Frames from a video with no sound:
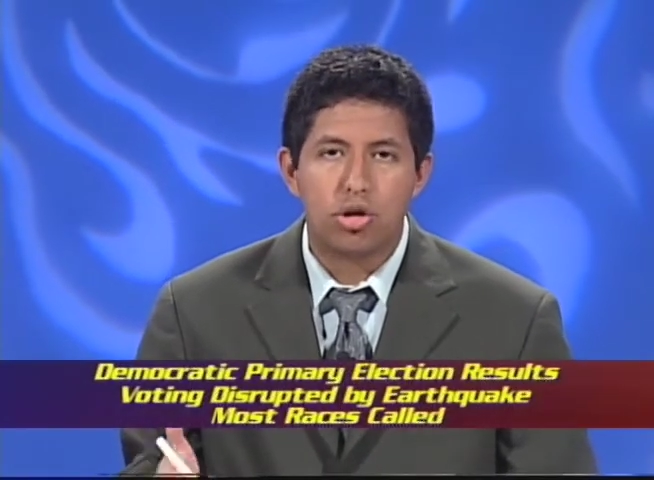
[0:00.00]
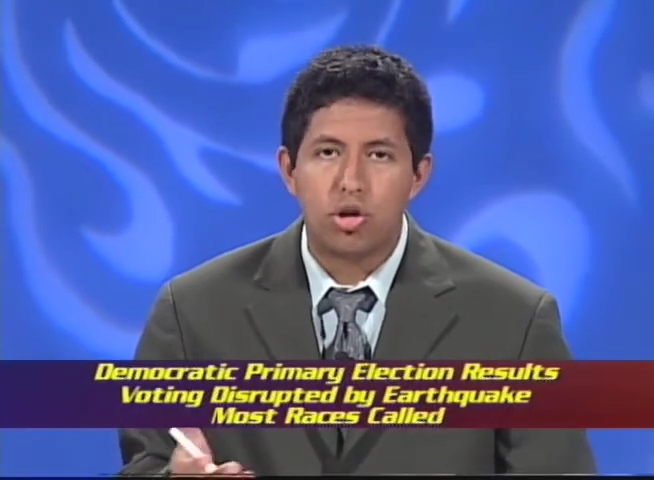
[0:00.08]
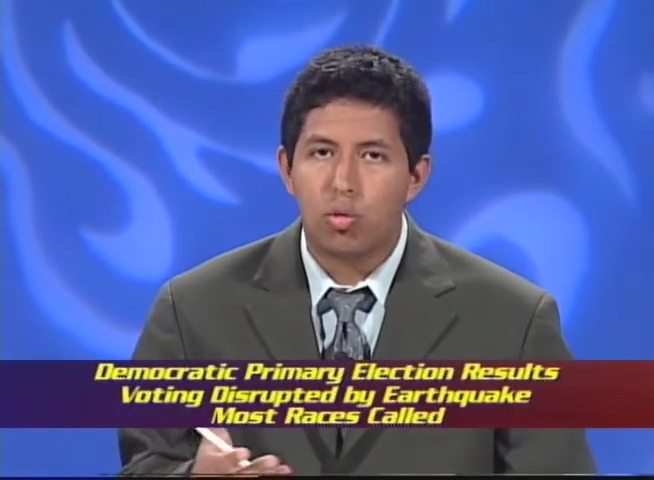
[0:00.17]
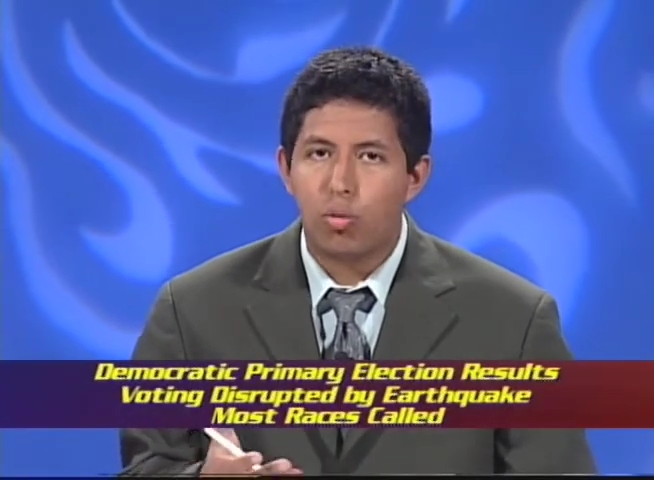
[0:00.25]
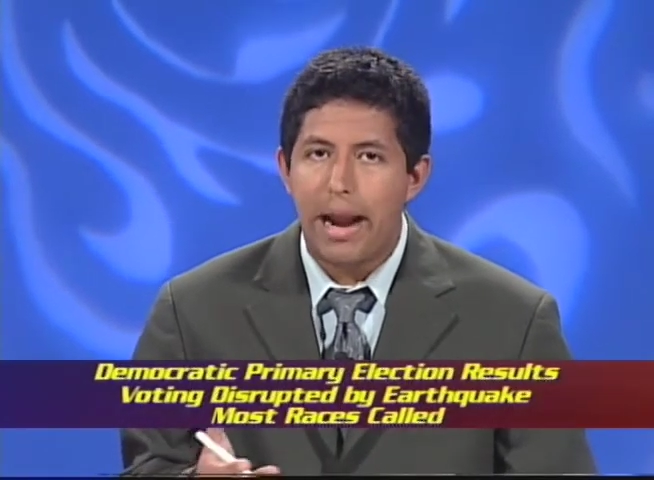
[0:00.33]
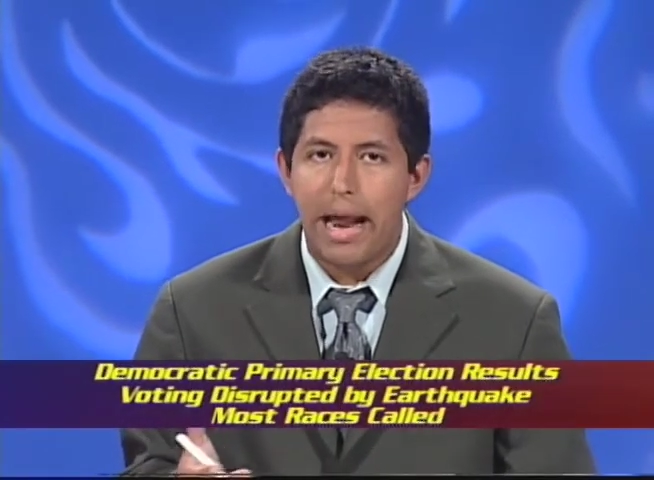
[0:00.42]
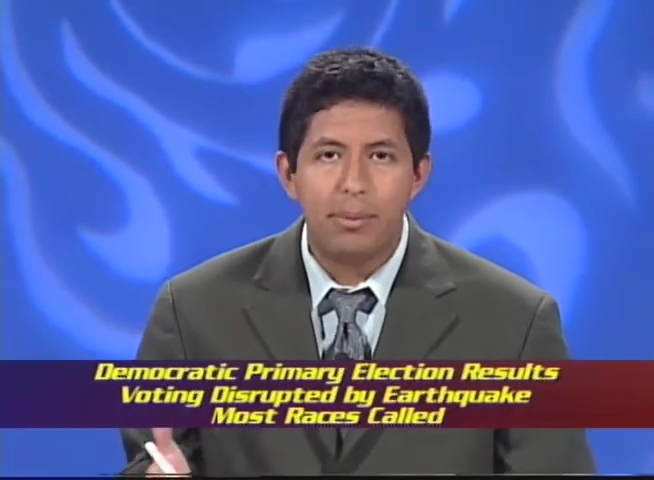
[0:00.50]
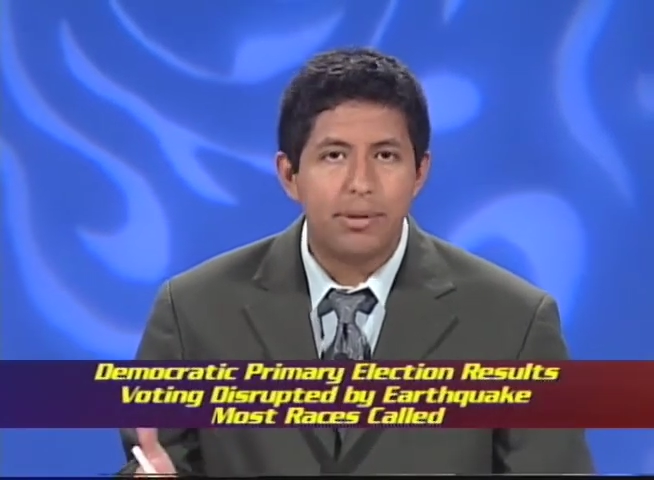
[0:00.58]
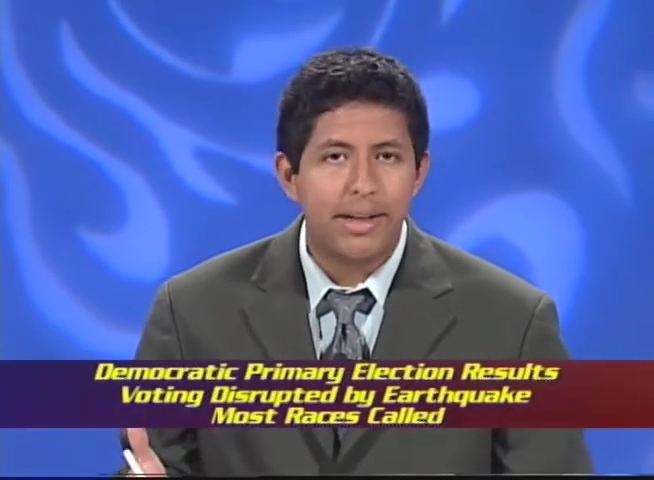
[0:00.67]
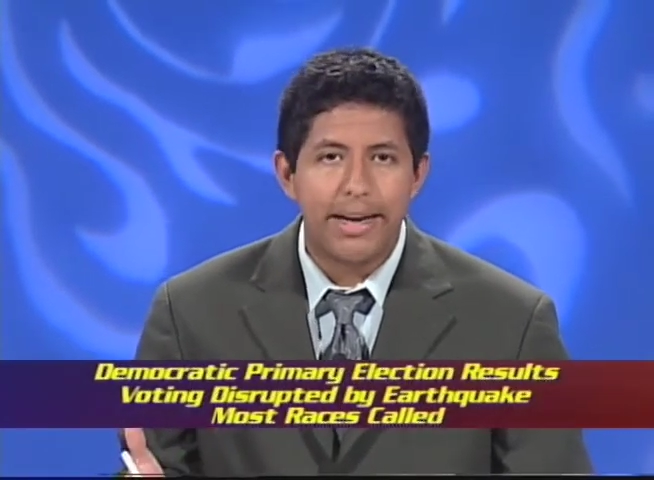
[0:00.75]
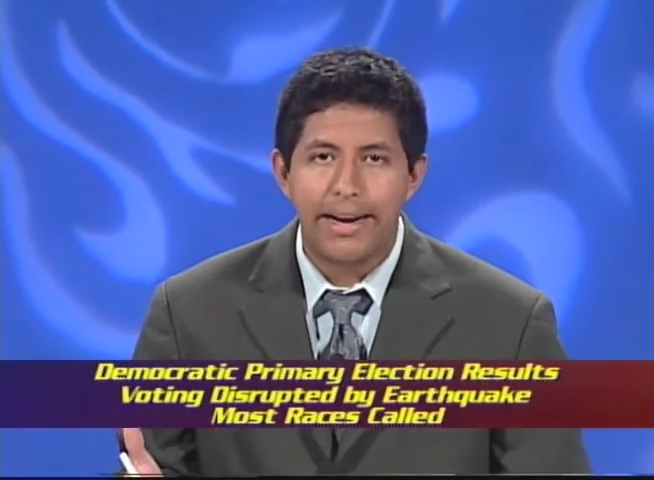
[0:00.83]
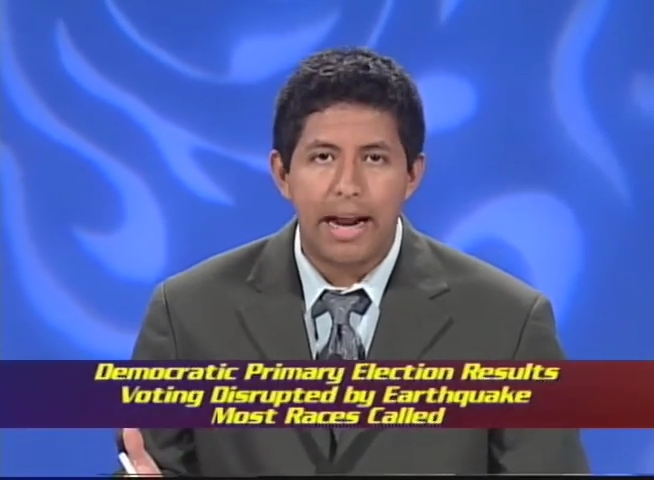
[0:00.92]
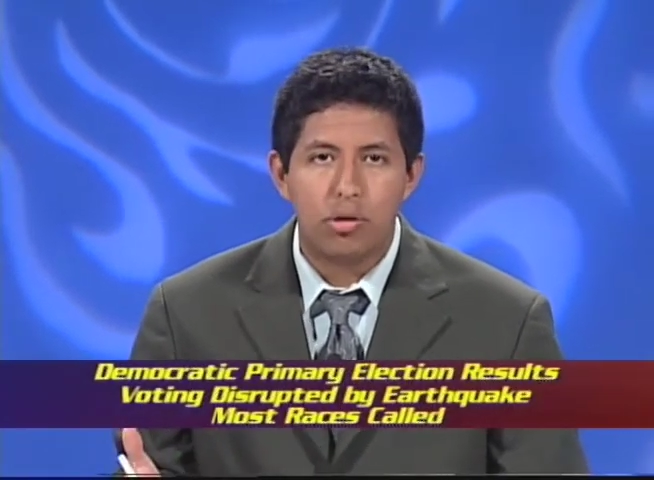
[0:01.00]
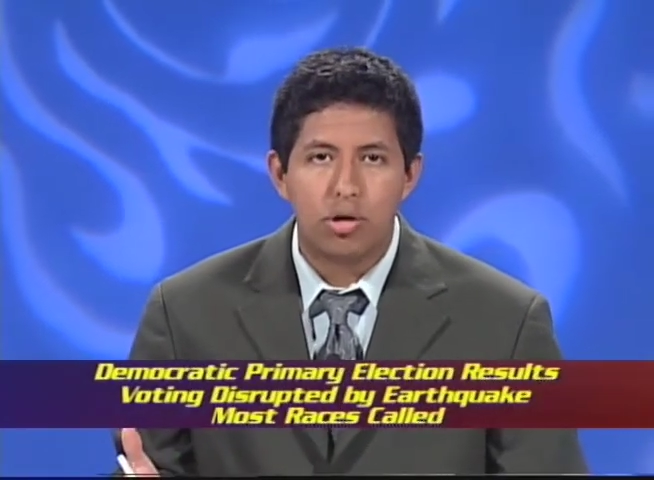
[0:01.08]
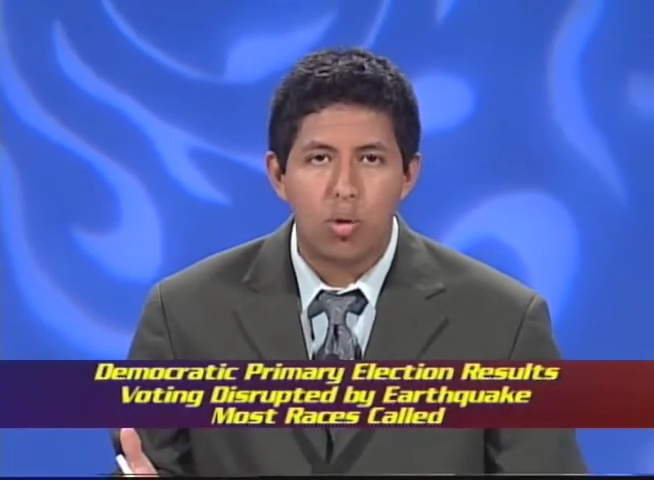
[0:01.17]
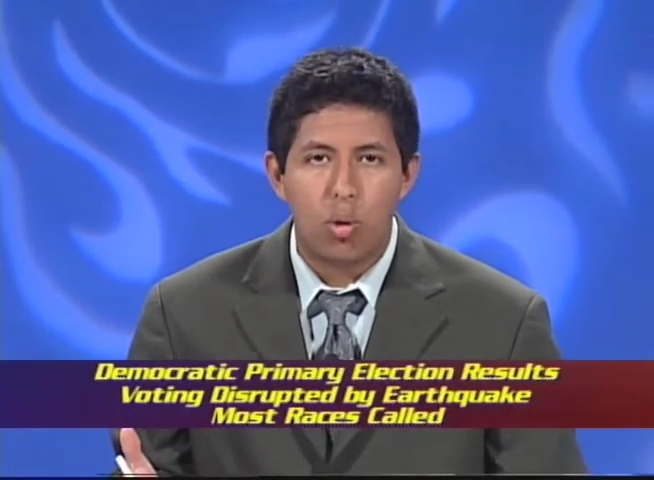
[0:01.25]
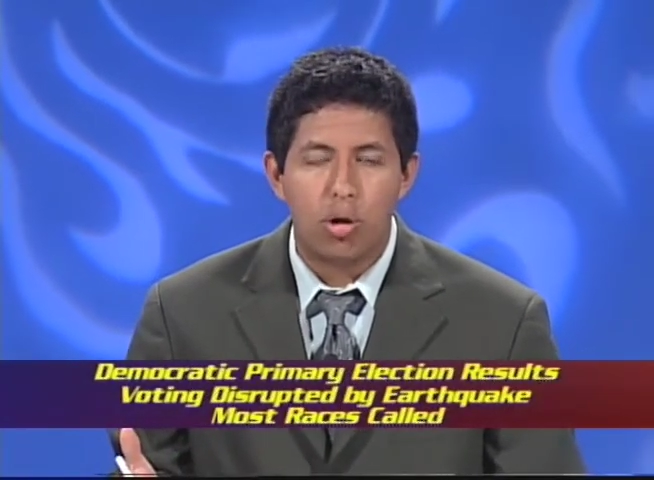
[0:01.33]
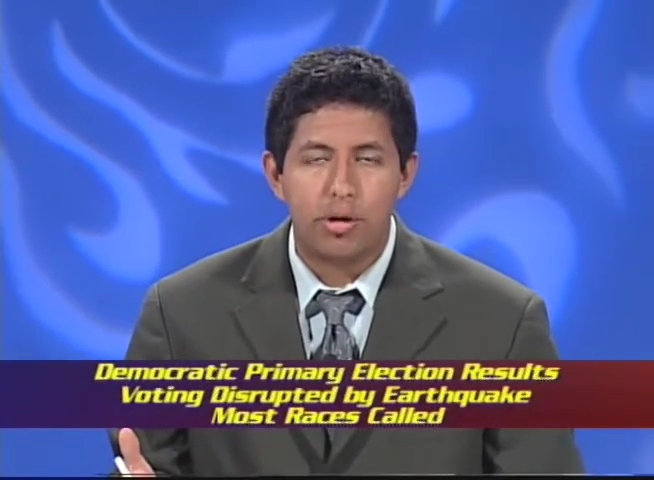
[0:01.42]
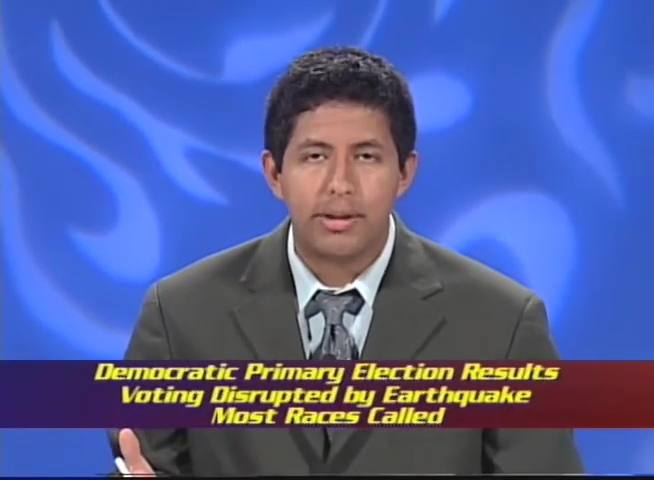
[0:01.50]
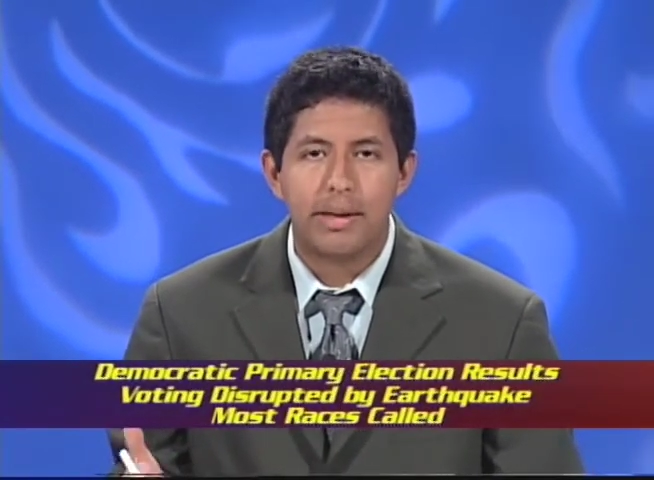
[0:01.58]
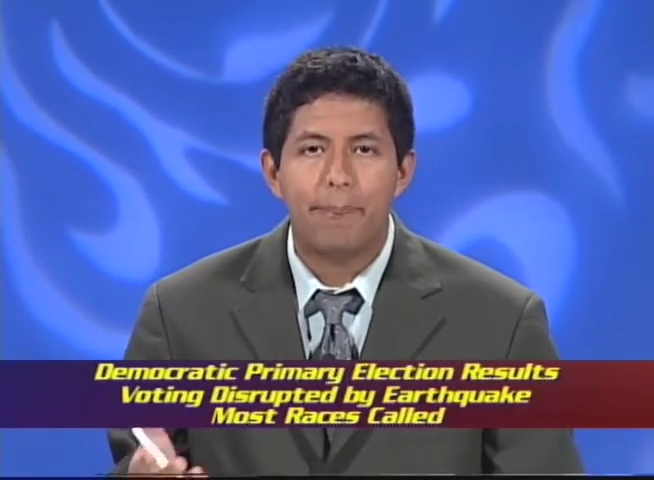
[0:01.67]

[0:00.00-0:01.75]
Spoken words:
scrambled to get outdoors.